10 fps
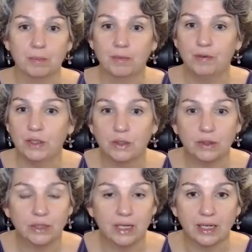feel
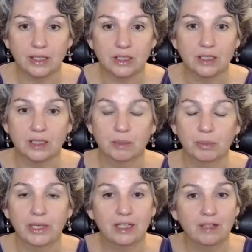your connection to the
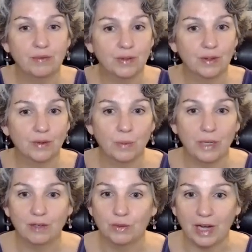planet, feel the
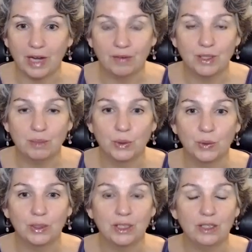weight of gravity
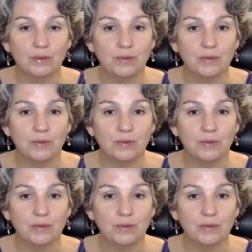pulling you,